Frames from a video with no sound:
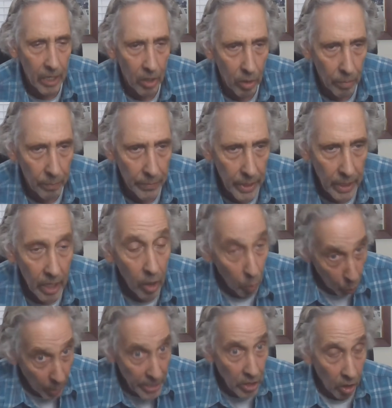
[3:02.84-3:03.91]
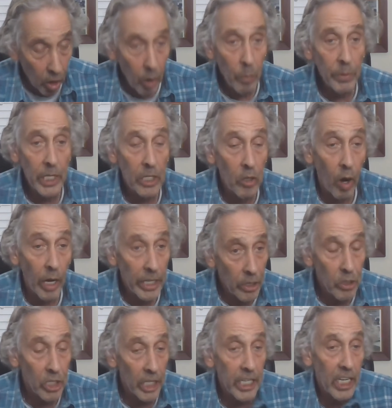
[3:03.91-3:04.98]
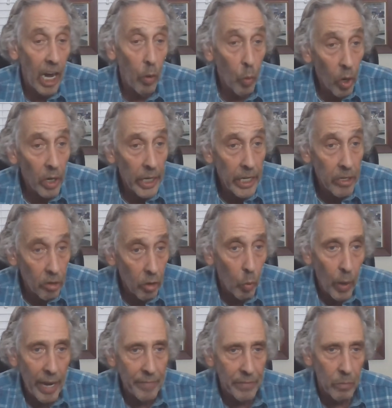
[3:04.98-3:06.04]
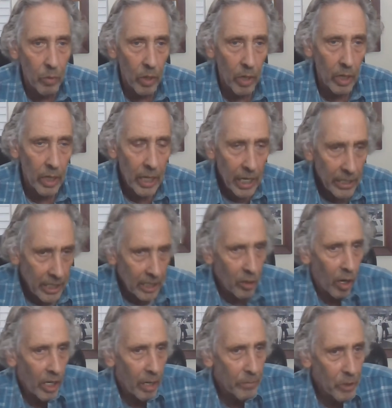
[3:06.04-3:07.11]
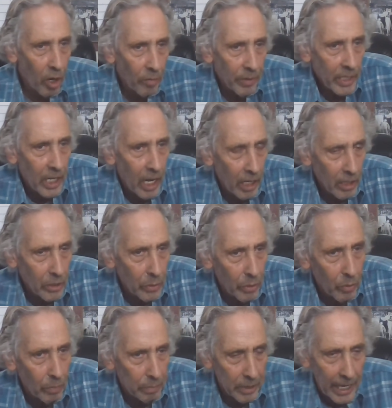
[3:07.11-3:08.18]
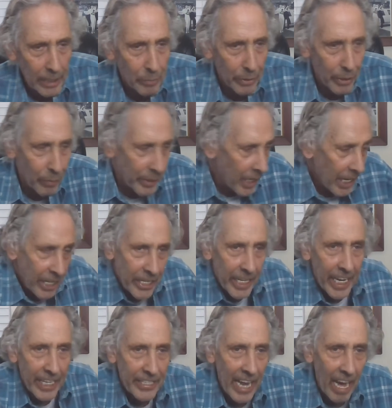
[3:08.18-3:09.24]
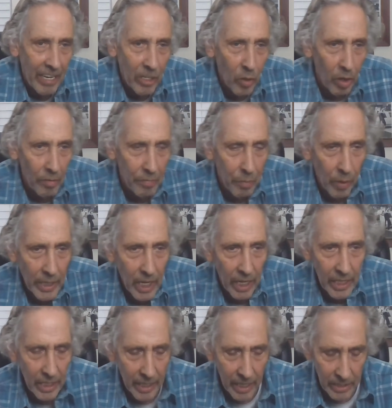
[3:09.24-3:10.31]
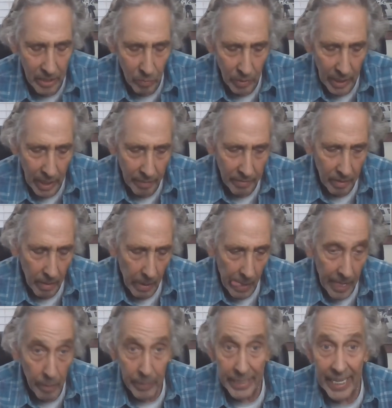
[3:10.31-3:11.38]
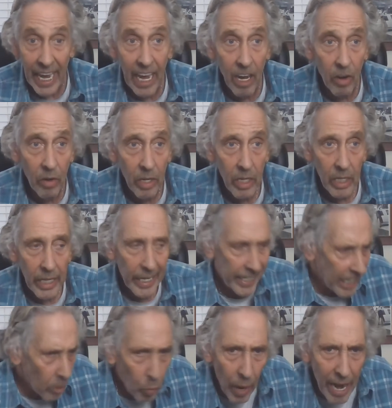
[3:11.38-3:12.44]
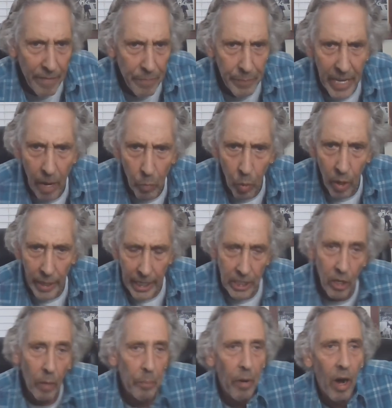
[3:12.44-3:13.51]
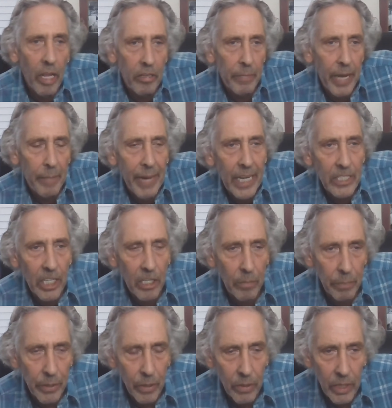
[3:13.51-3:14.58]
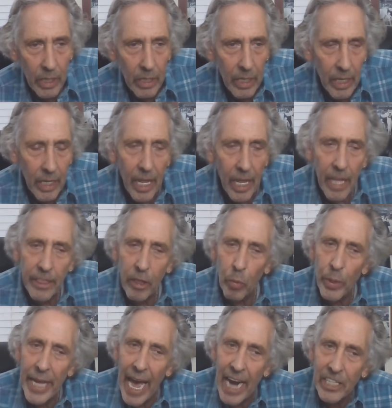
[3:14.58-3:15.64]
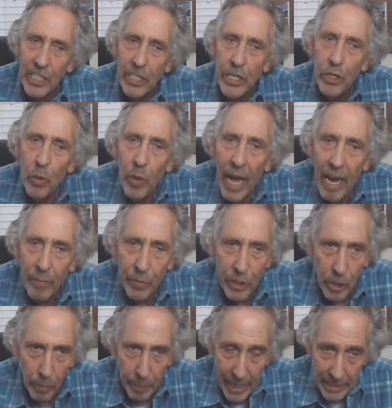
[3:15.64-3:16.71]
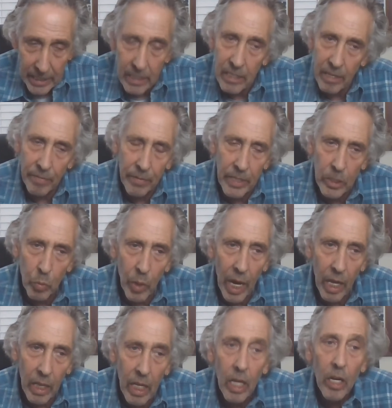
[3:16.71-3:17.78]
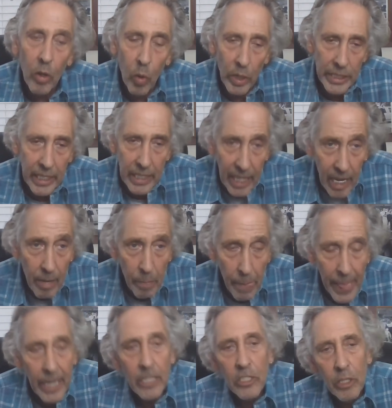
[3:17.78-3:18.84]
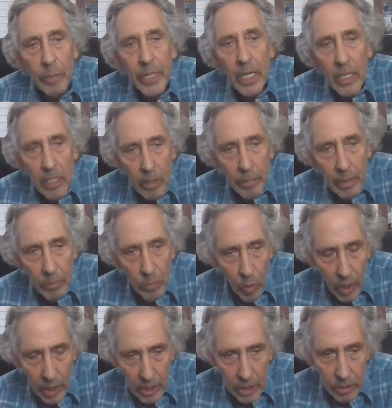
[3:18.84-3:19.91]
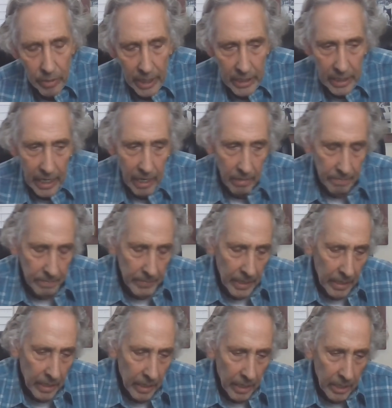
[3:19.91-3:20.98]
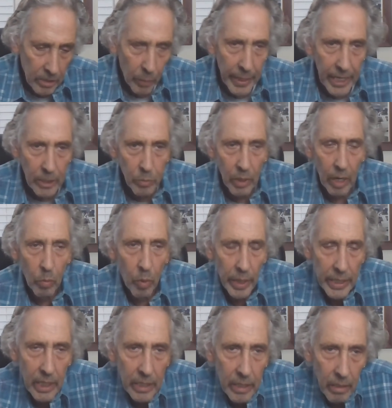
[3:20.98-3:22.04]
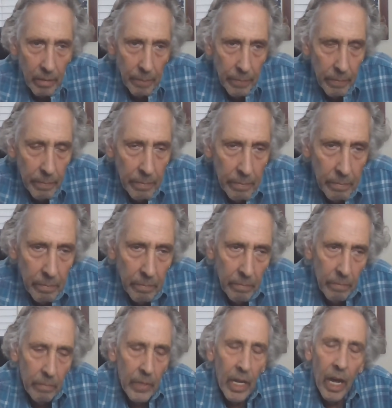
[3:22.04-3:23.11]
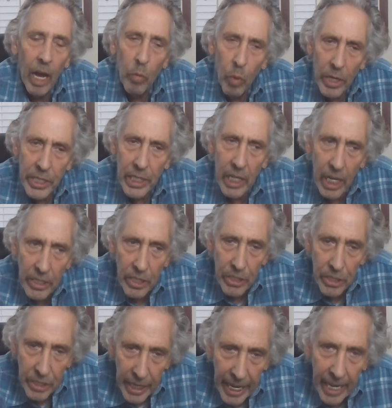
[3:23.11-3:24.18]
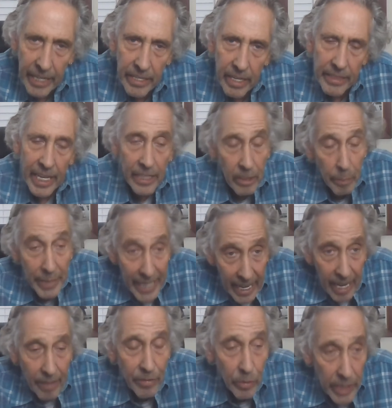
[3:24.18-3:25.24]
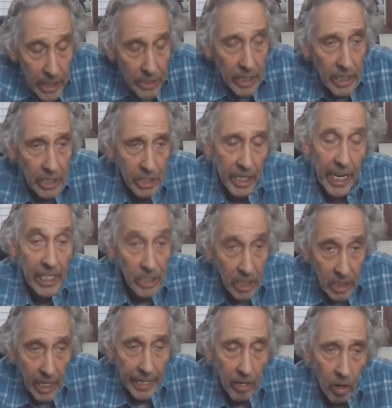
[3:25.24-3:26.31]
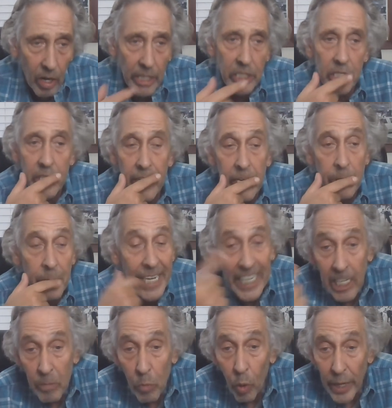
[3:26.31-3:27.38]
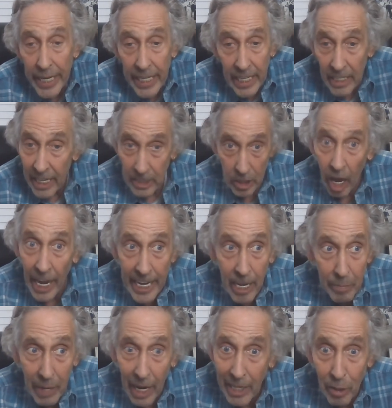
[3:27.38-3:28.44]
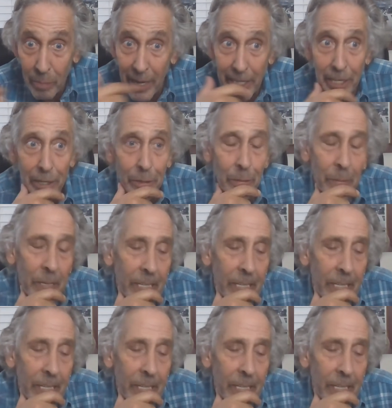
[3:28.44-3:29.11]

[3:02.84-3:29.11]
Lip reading: home. When you're home with the dog, usually you're not working, you're away from work. So the dog comes over and cuddles with you and plays with you, and you get down on all 4 and hug and kiss and whatever. But now, get away from me, I'm working, don't bother me, I'm at the computer. The reaction you have with your pets is different as well, causing them to be a little bit more stressed out. So here's what I want you to do. I want you to understand that the behavior is going to change just like ours change. Eating more, eating less. I am. I don't know about you.